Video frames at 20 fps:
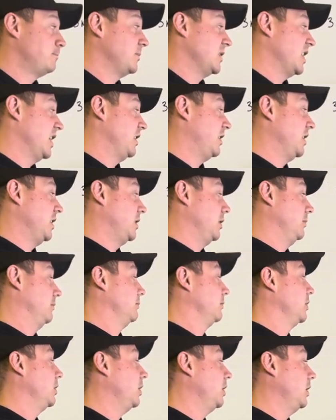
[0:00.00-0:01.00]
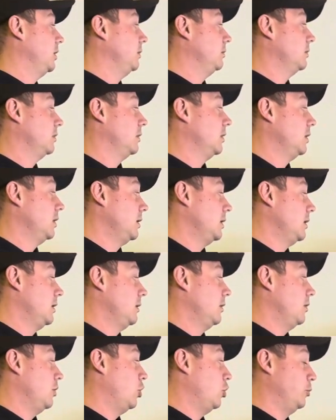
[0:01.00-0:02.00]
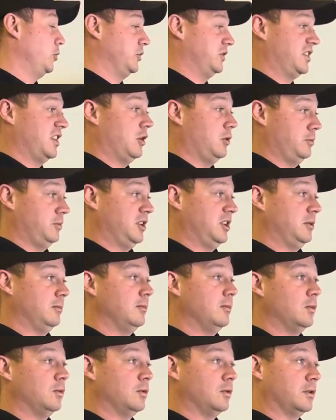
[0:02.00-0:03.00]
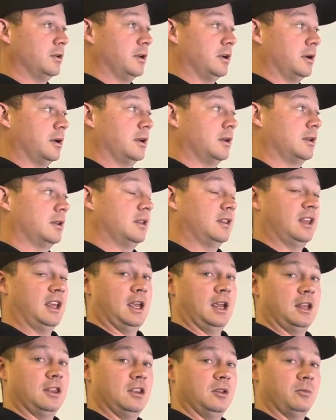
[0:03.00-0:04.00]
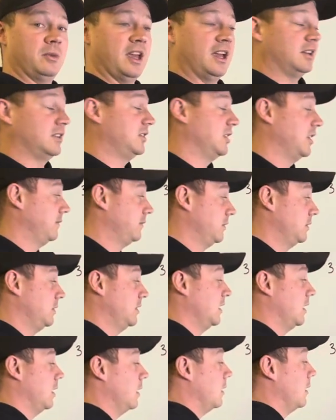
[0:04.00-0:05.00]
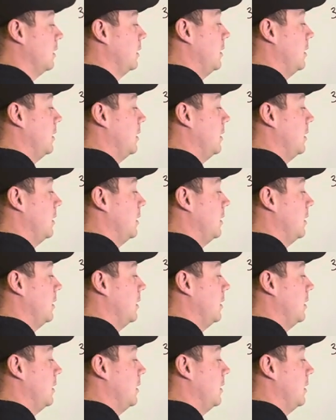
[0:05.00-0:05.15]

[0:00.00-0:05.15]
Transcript: I think it really almost helped me more than the max effort day.